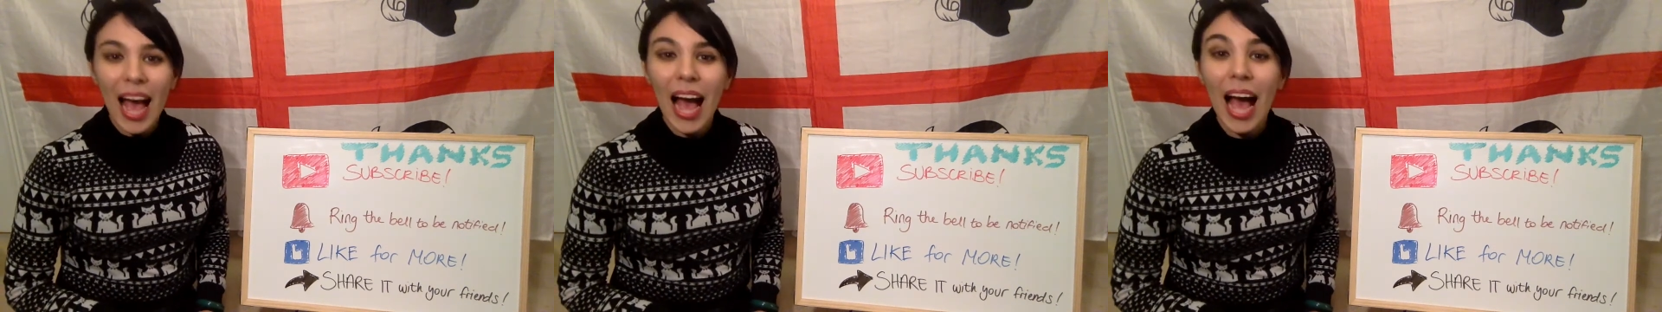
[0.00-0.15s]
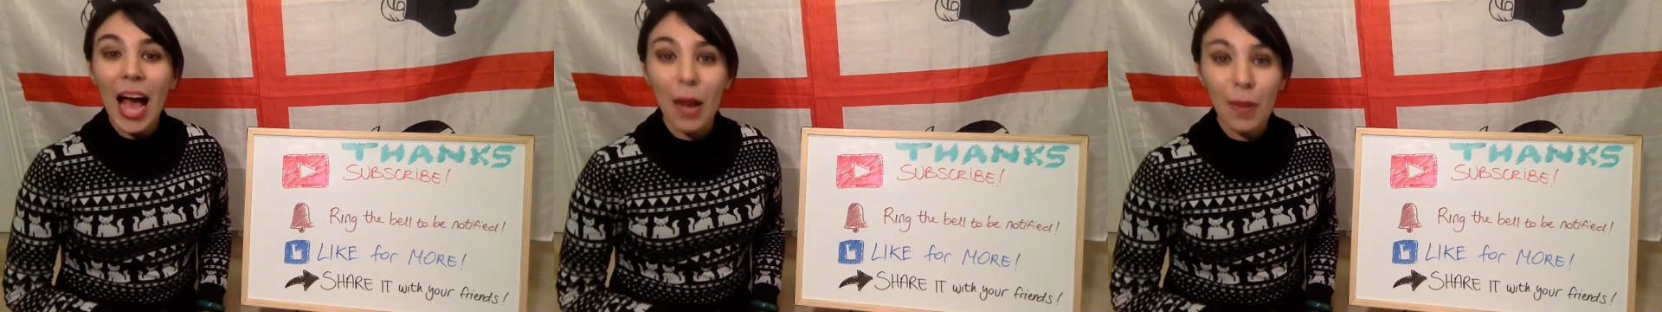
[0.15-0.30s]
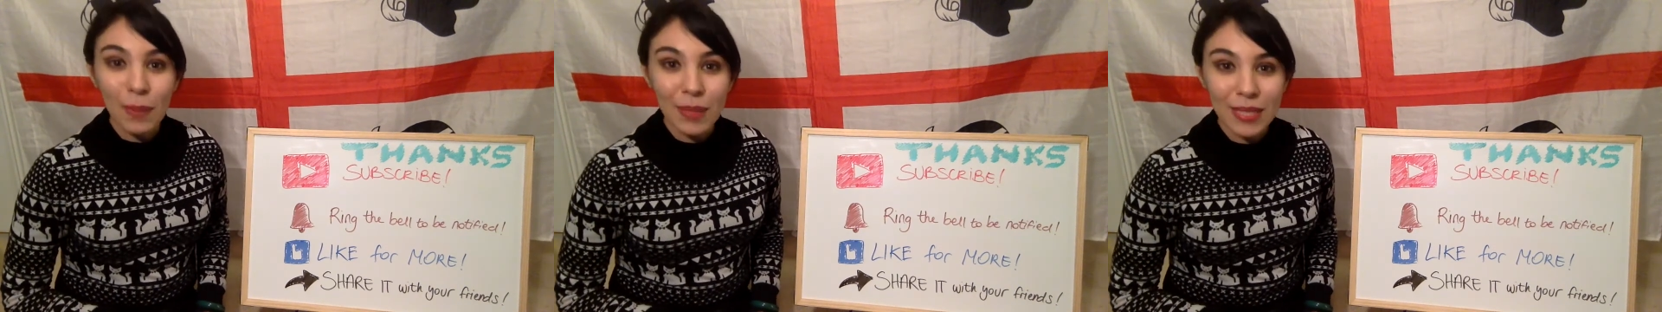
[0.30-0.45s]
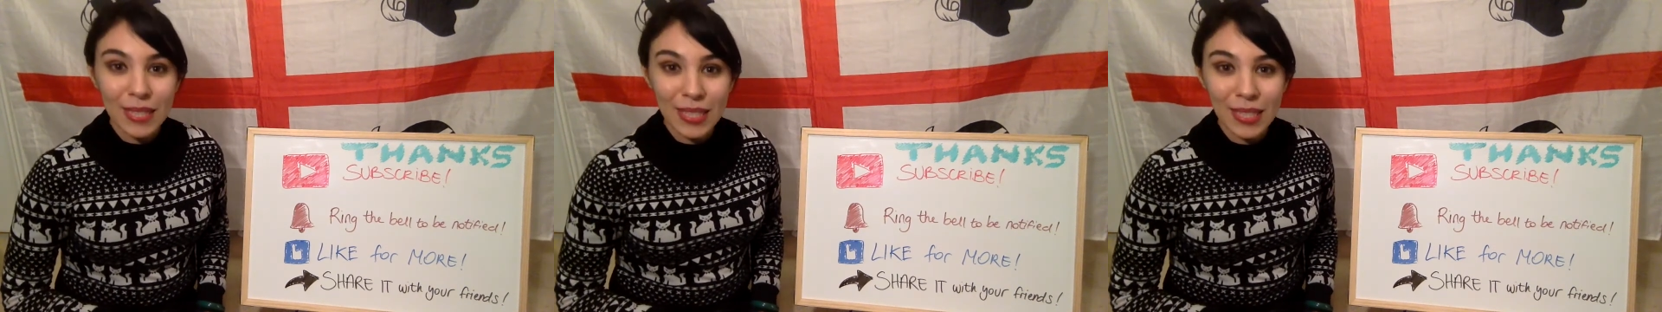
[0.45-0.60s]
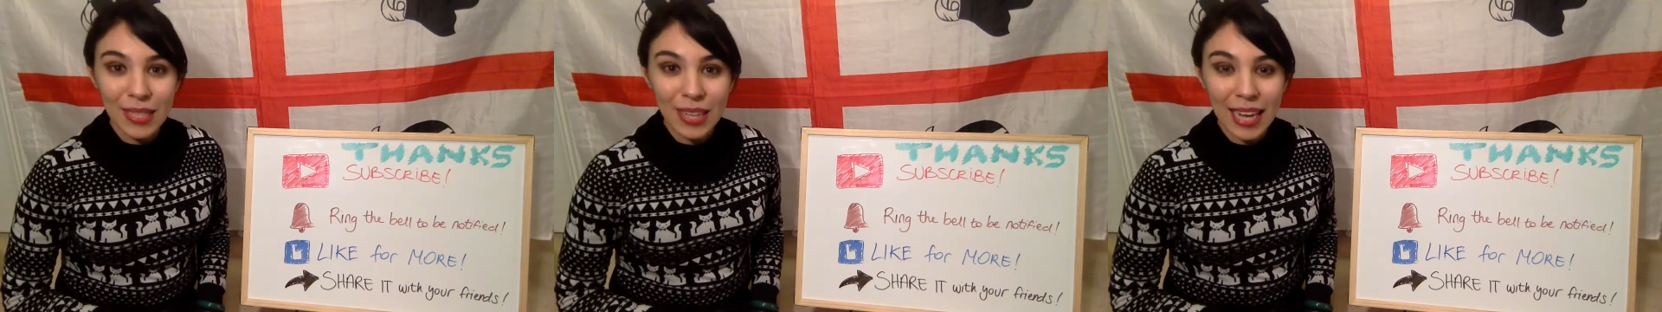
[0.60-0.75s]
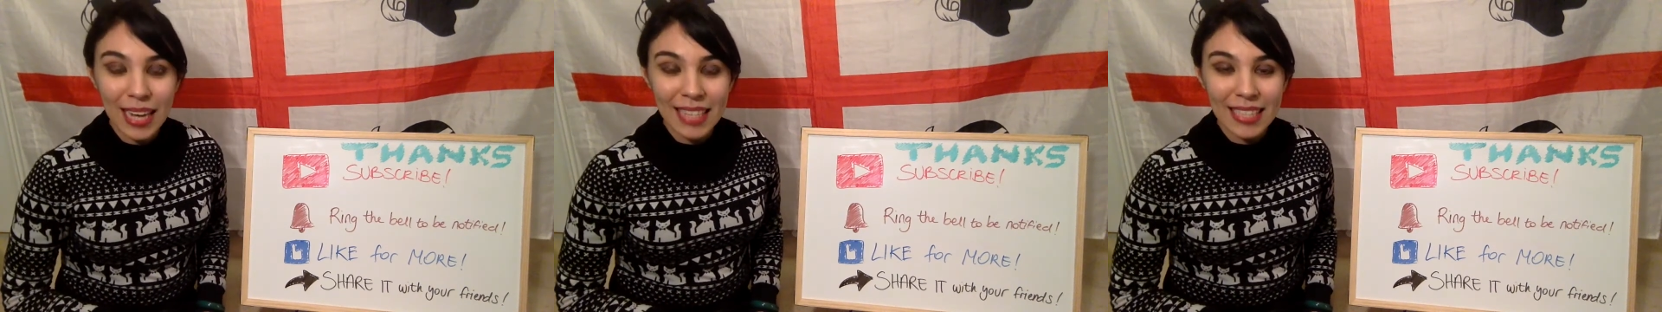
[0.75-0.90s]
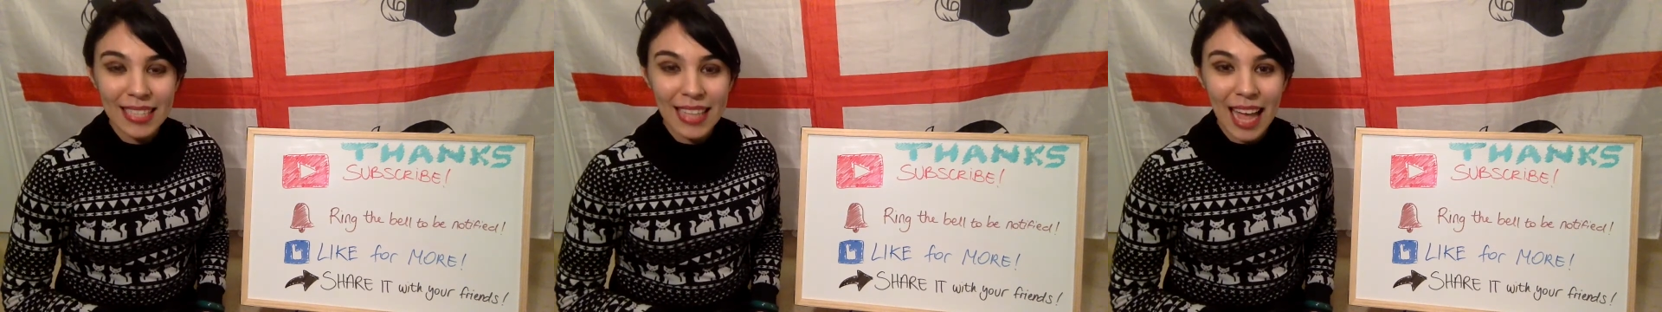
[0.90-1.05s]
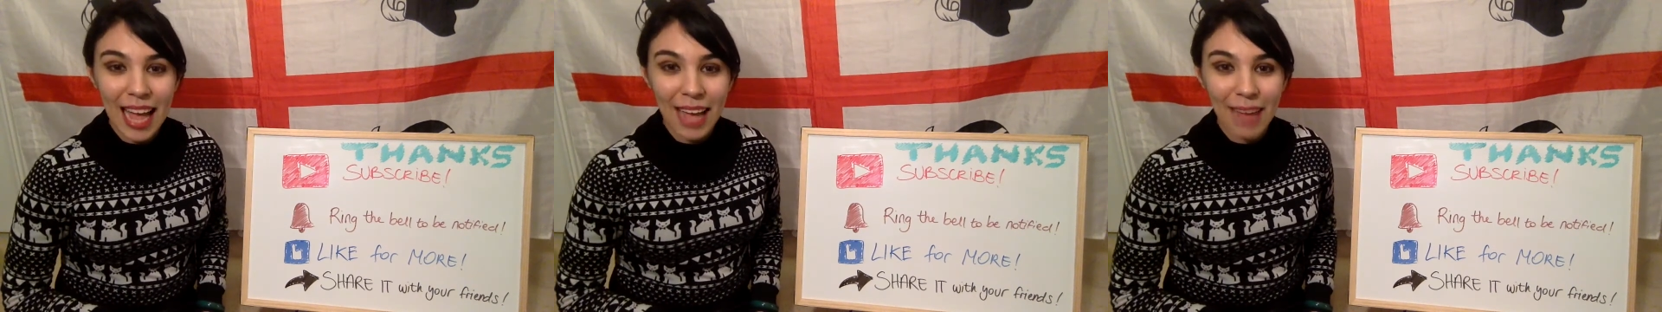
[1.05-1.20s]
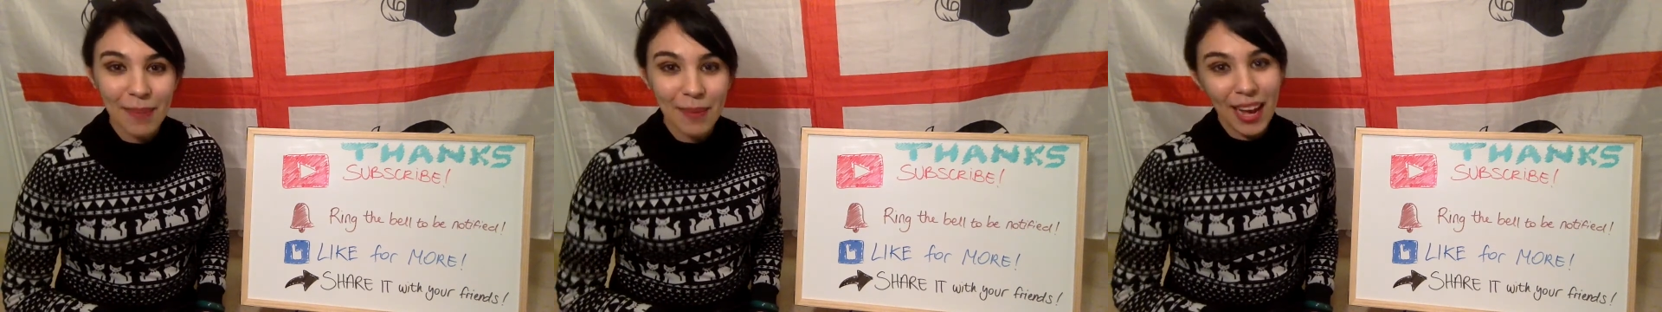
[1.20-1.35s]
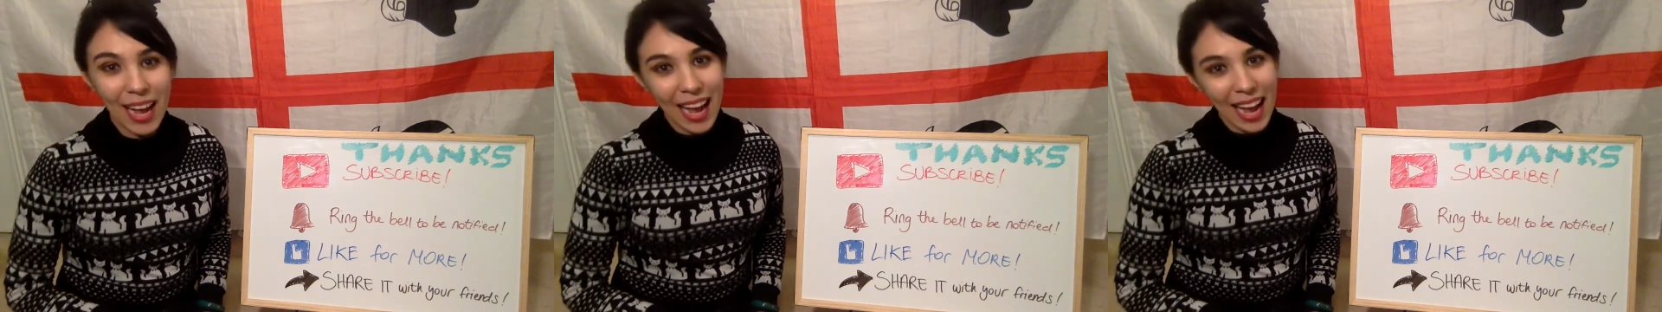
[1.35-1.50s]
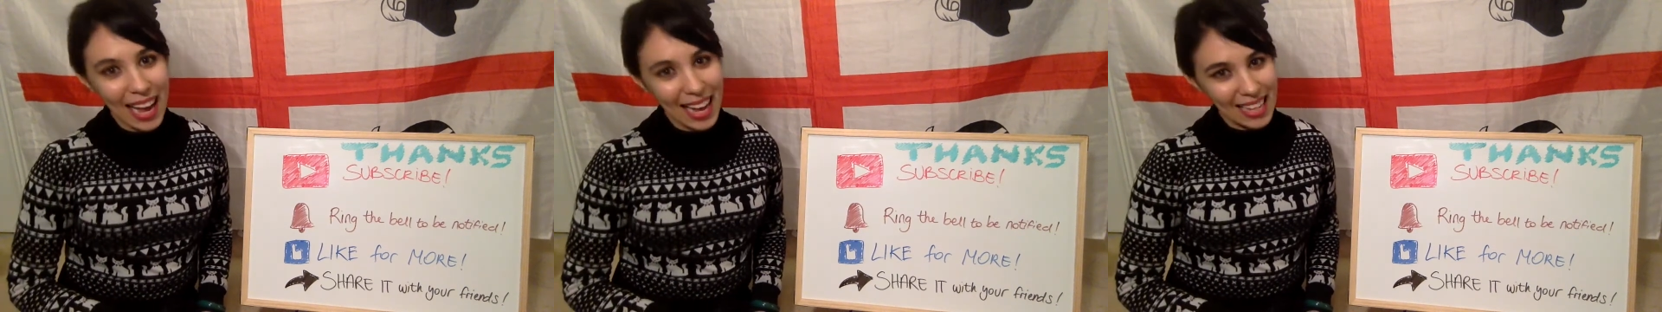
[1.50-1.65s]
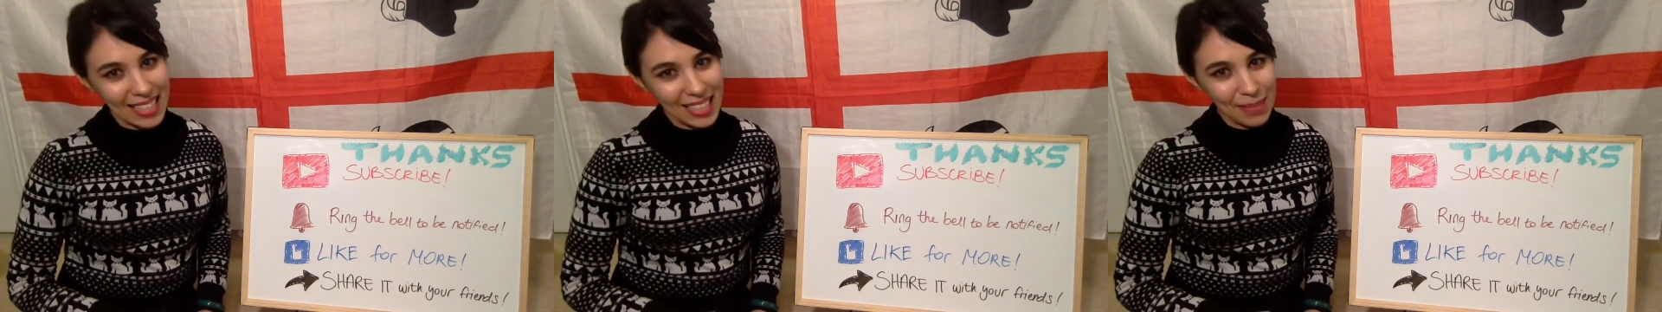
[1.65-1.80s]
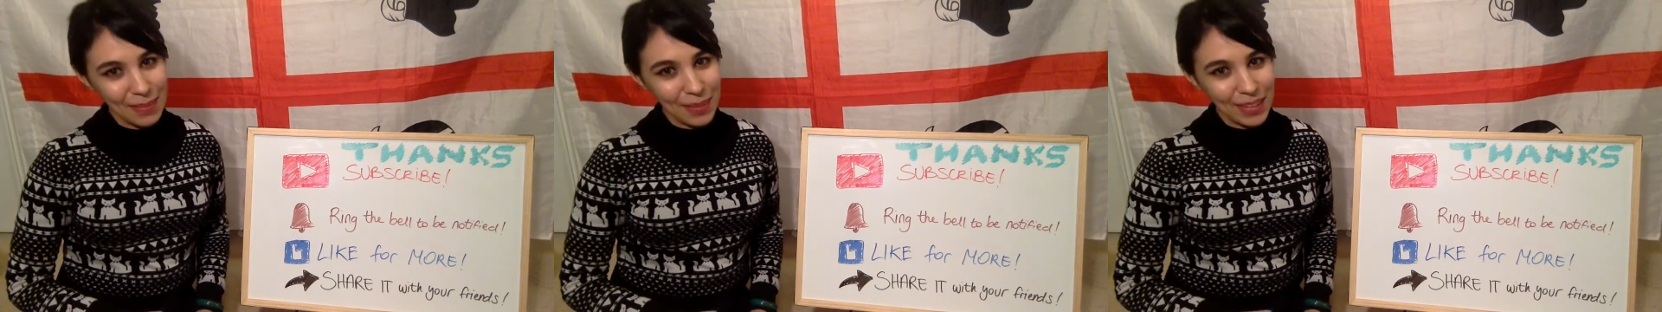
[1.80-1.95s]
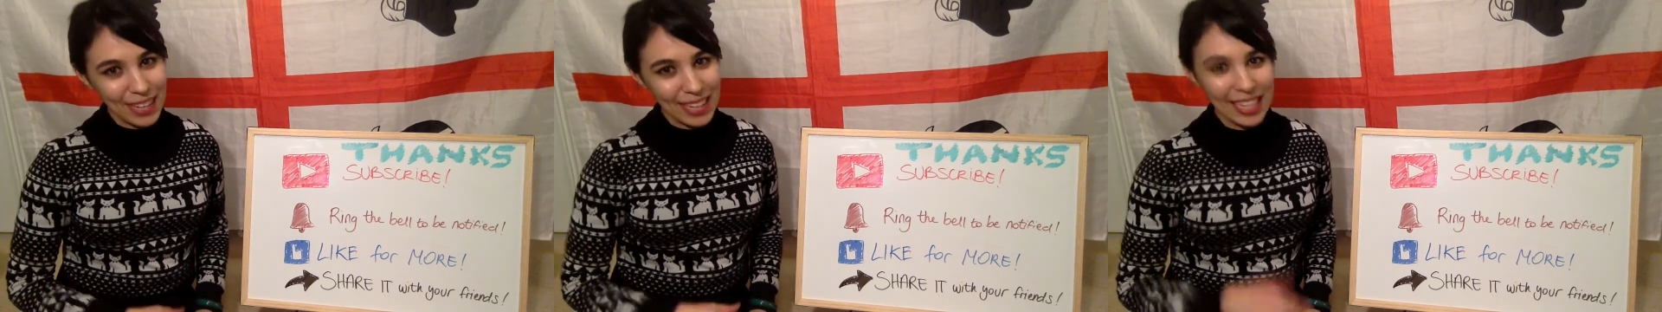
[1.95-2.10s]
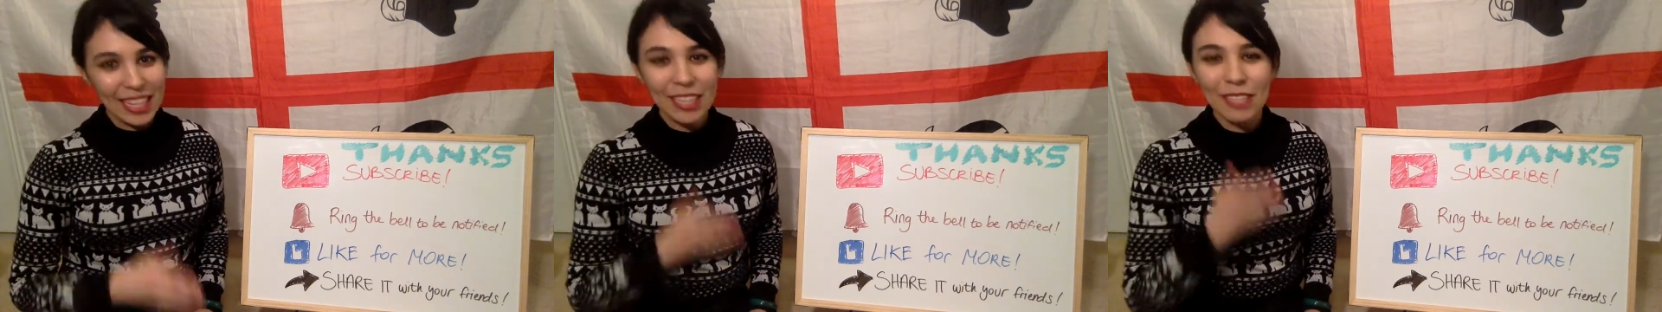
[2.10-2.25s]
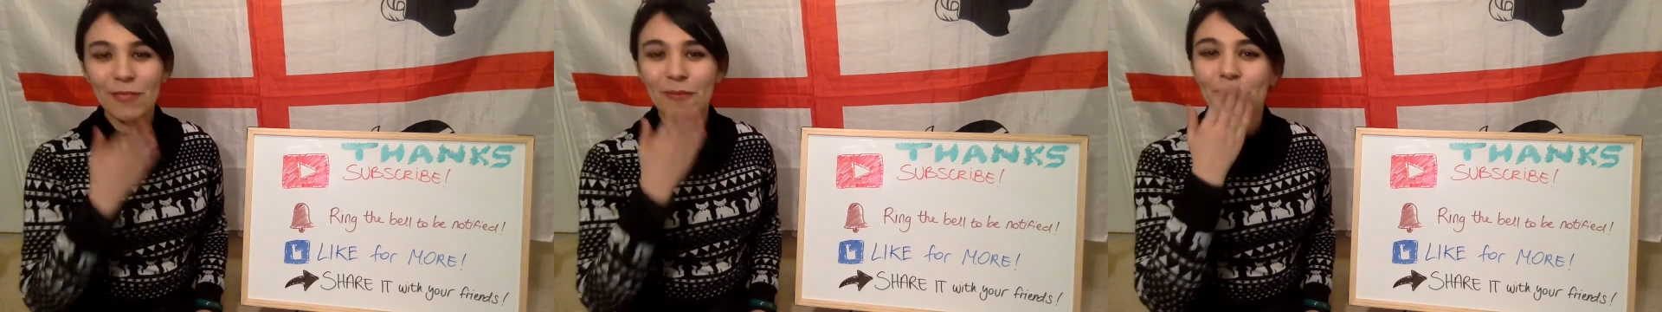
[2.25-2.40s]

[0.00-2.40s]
I will see you next time. A biri.